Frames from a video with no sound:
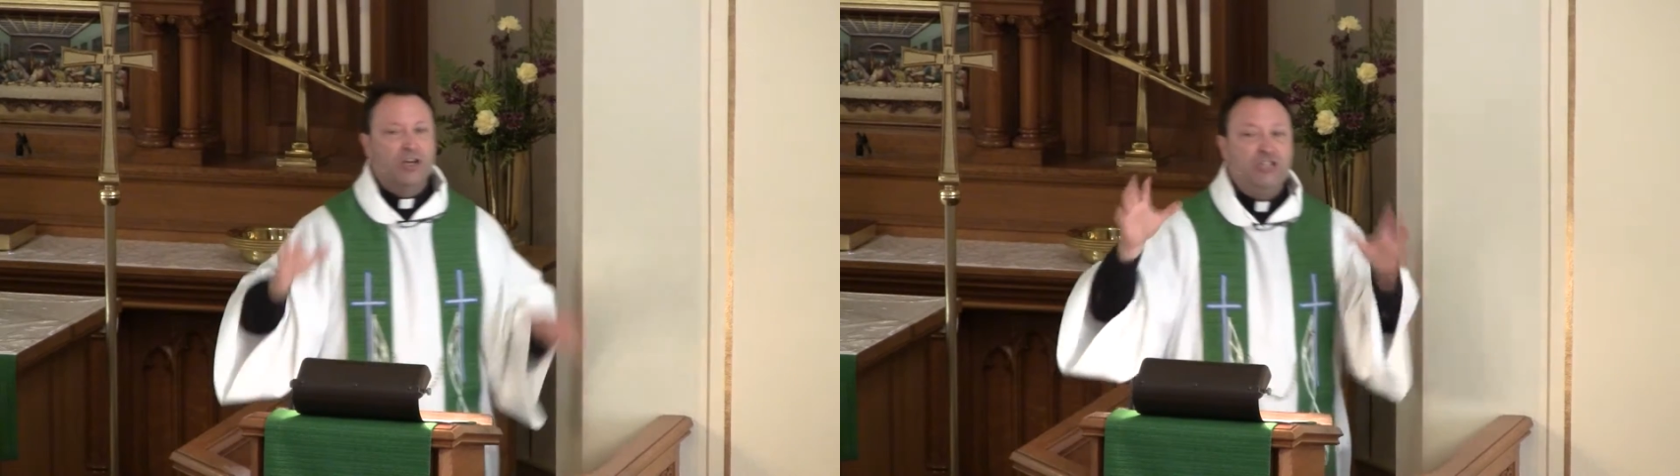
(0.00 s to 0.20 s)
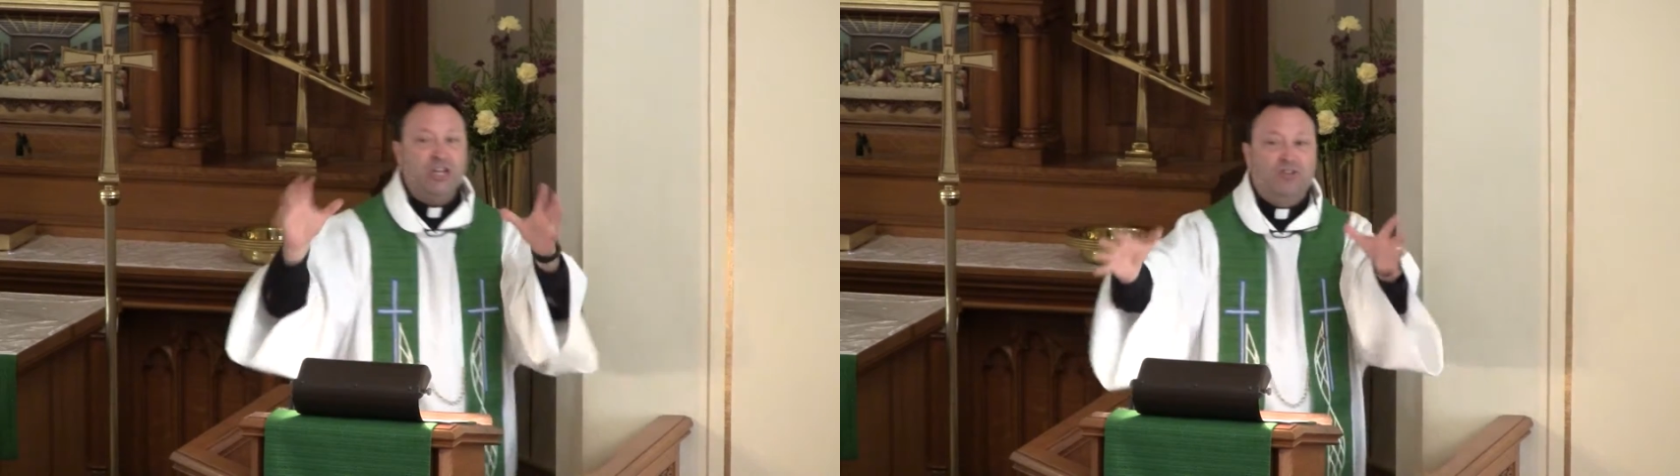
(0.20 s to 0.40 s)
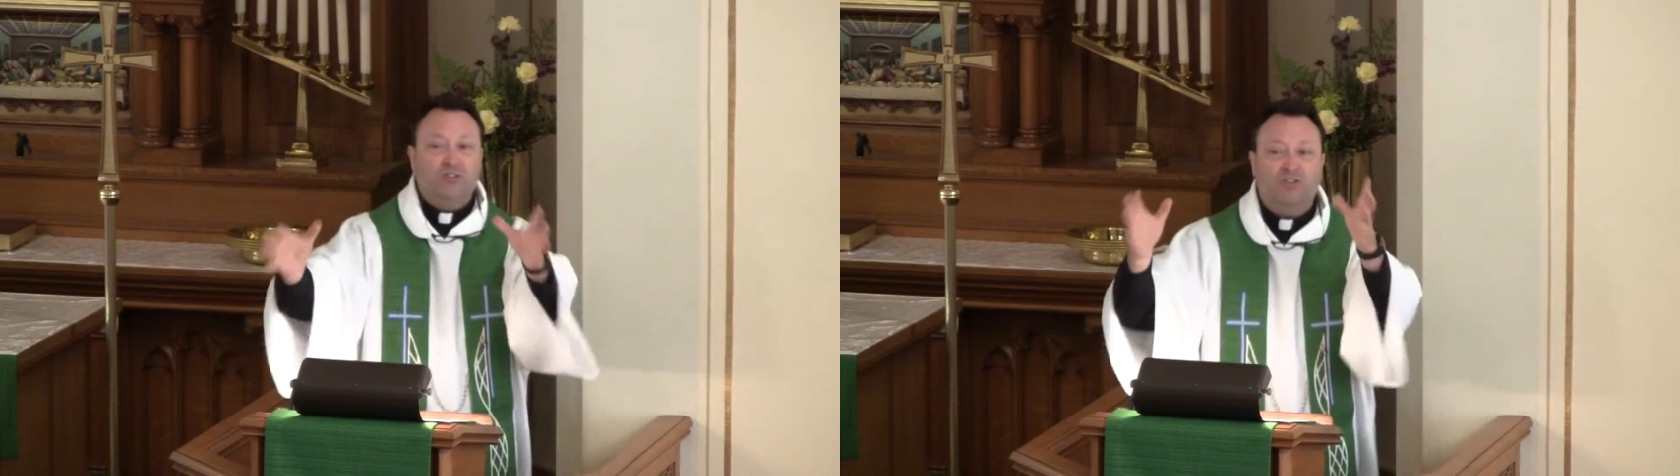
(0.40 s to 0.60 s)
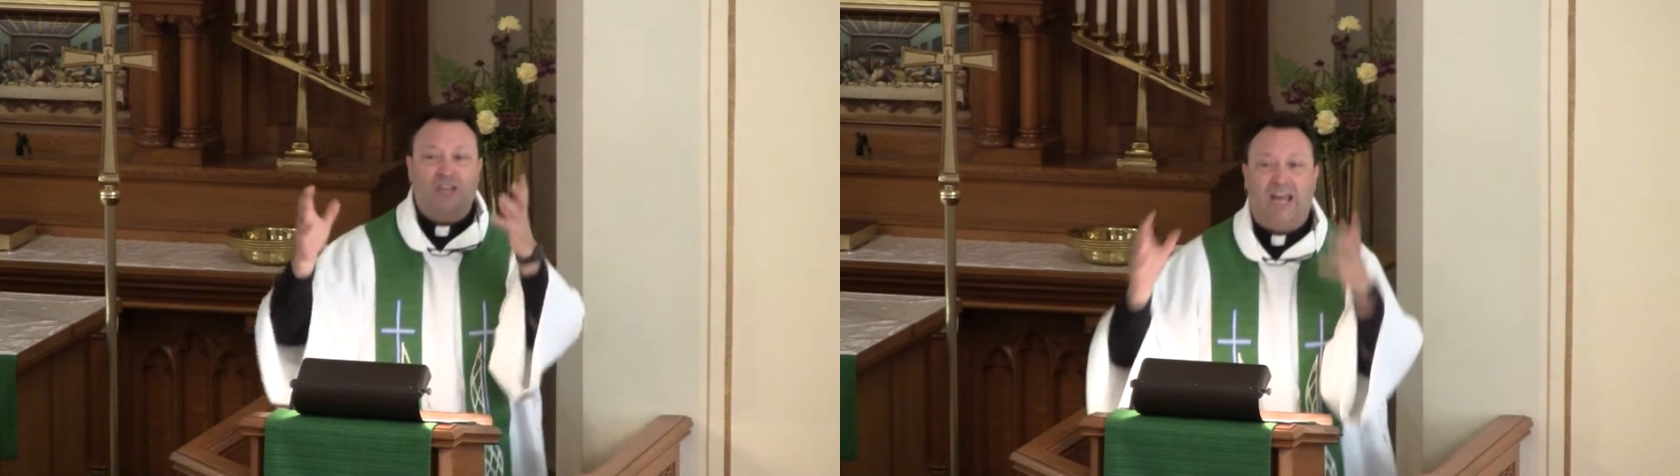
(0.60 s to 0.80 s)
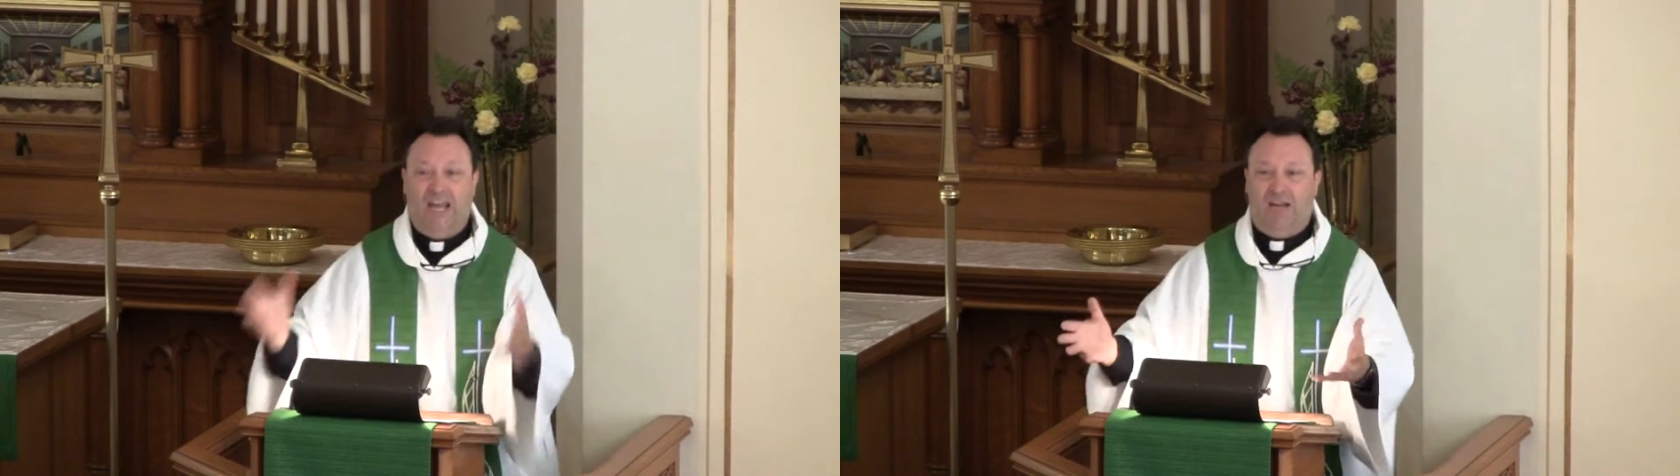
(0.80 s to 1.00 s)
Jesus
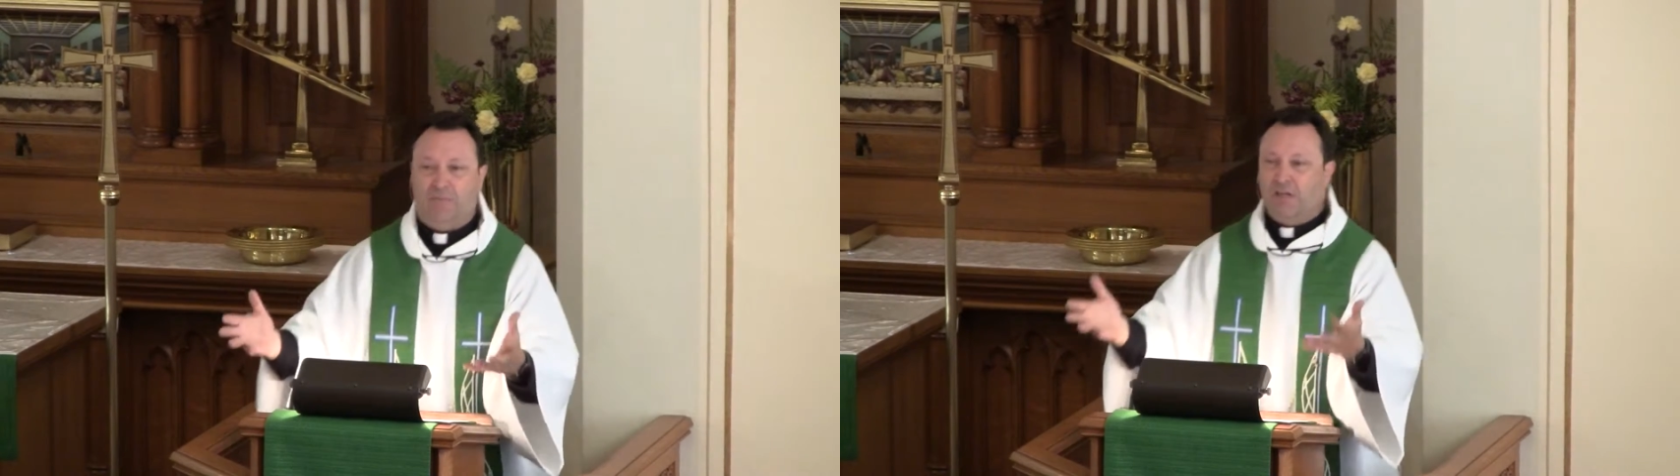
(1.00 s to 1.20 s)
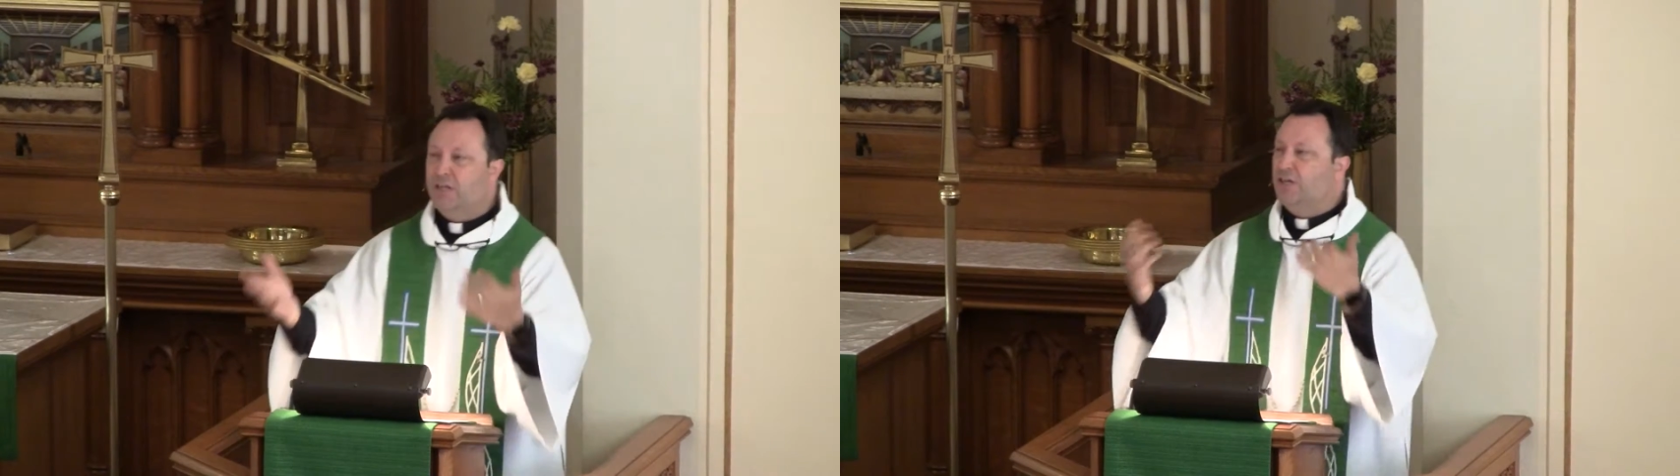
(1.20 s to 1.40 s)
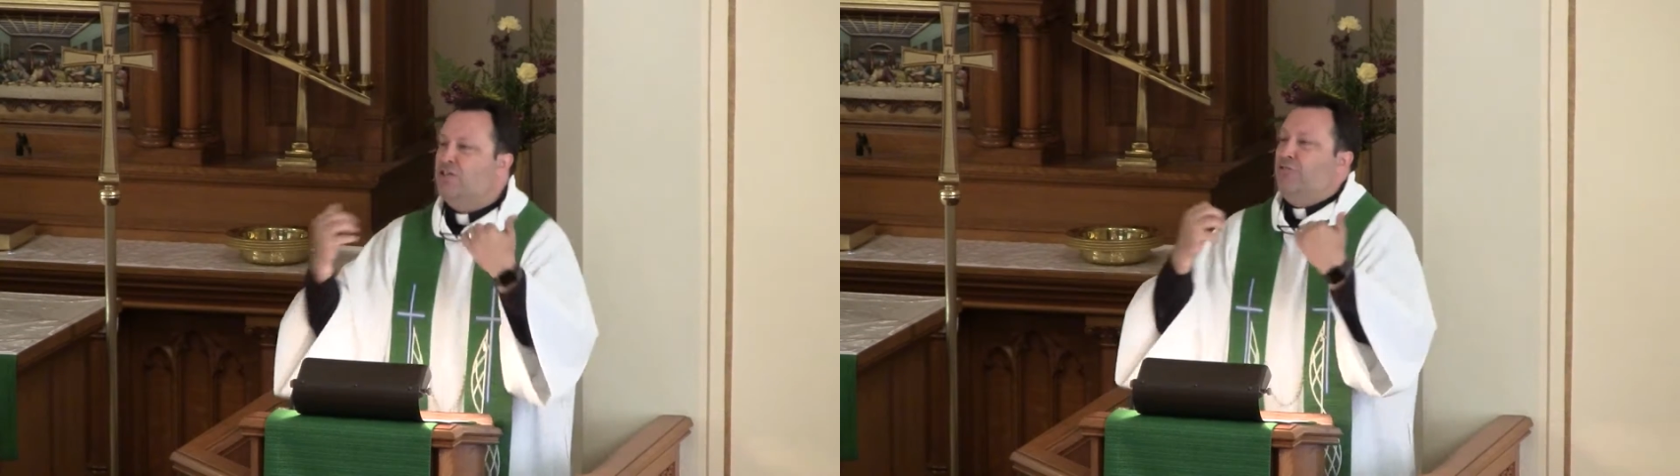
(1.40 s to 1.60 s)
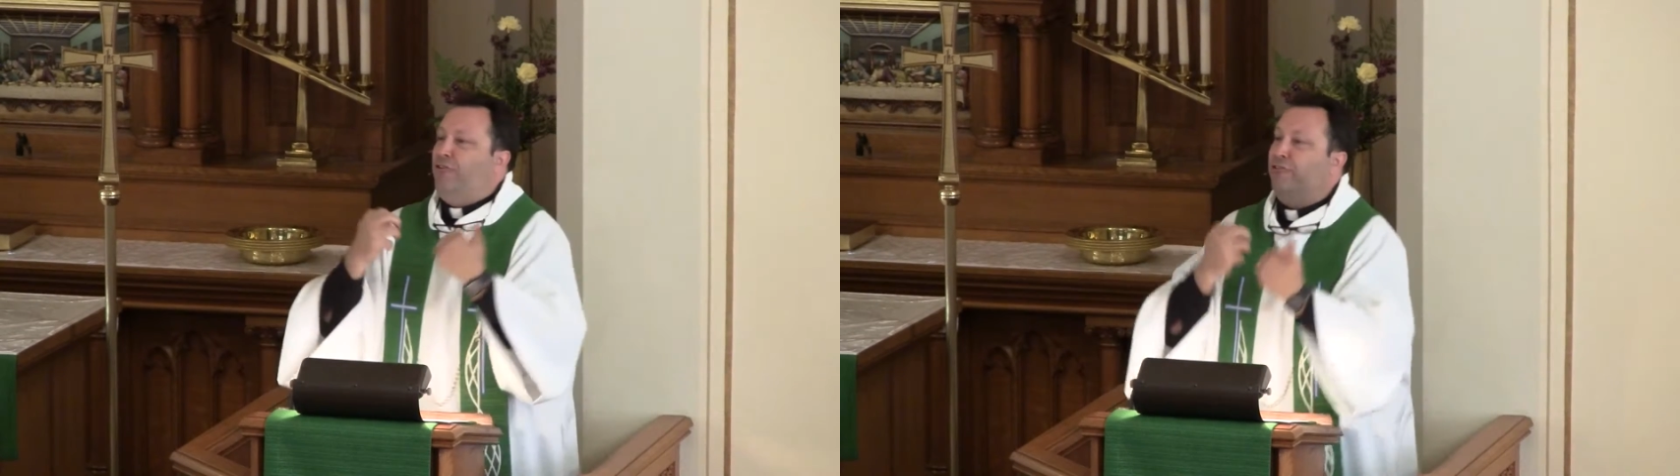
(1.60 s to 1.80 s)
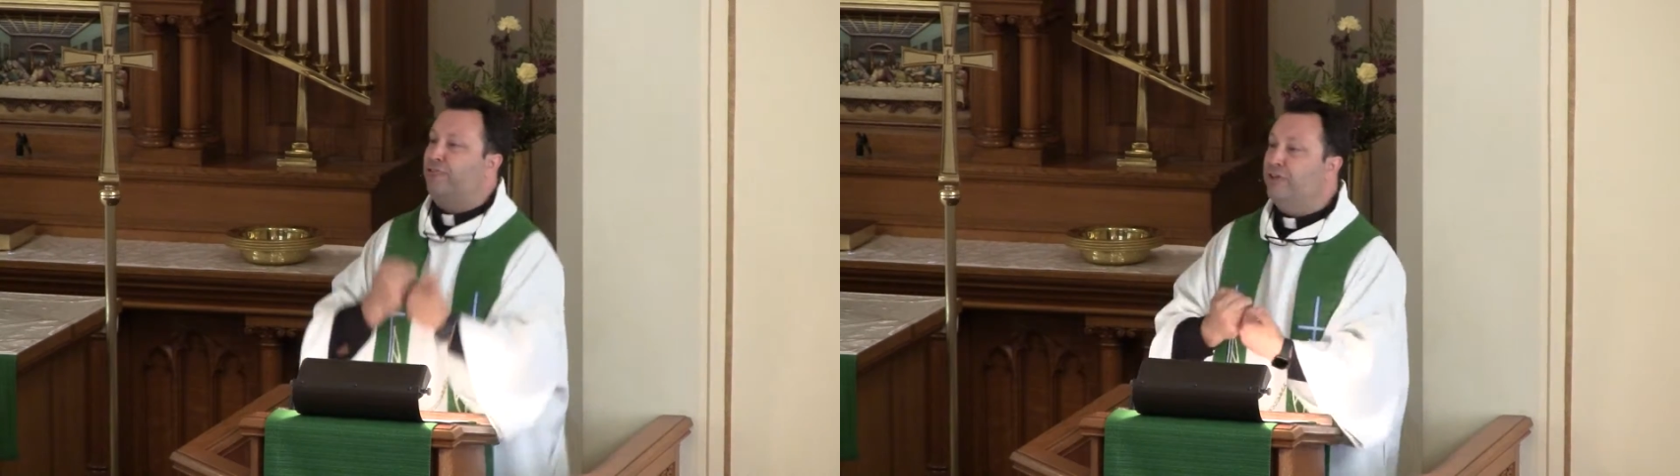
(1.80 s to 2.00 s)
came to
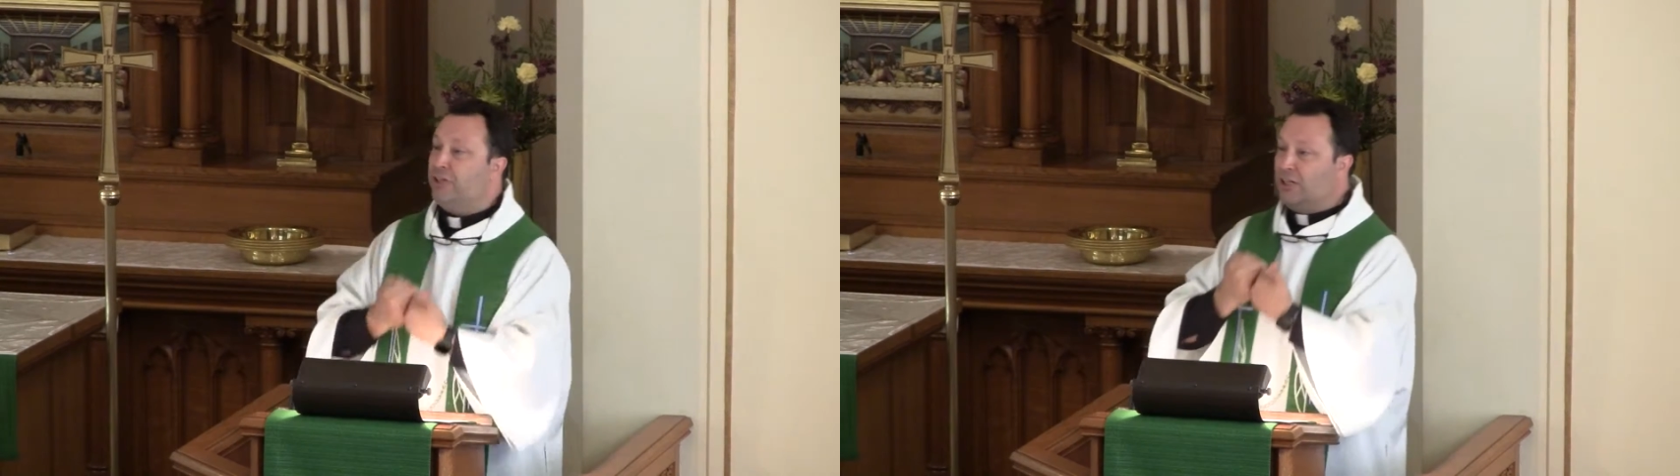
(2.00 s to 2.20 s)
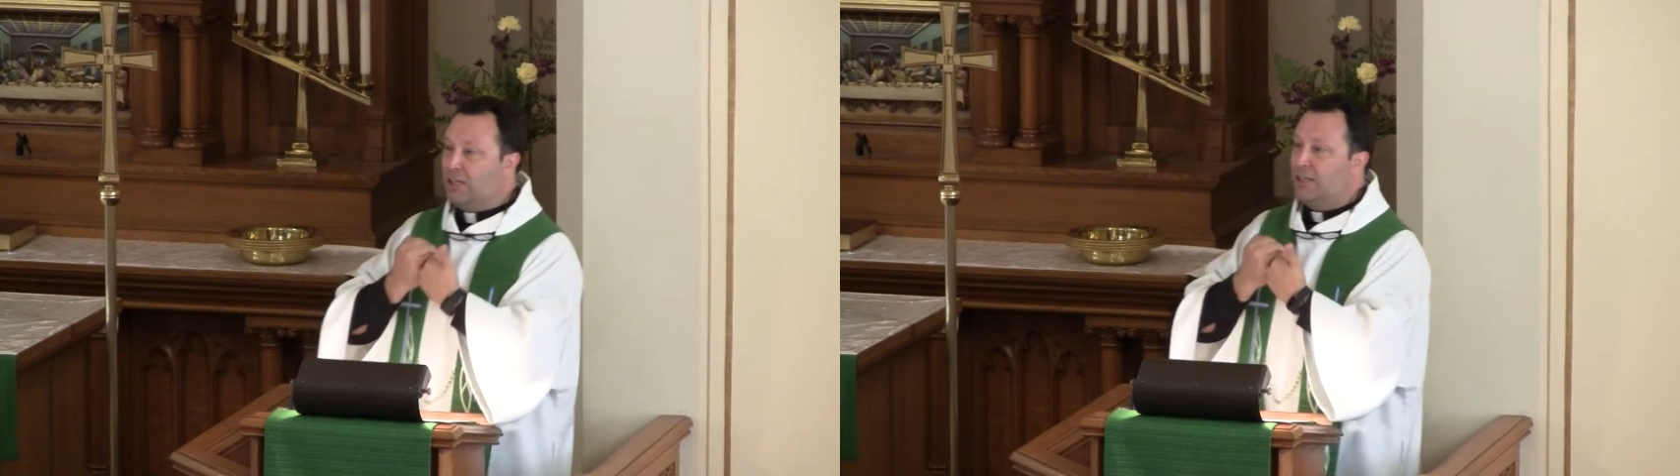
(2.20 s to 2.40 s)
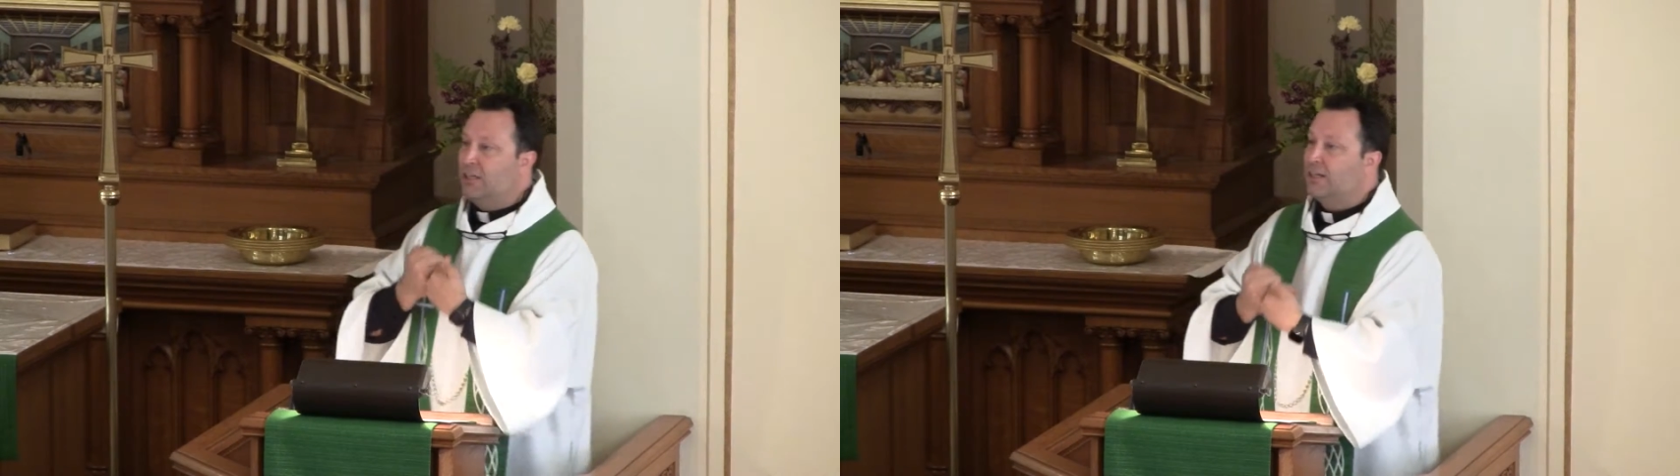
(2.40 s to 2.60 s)
fulfill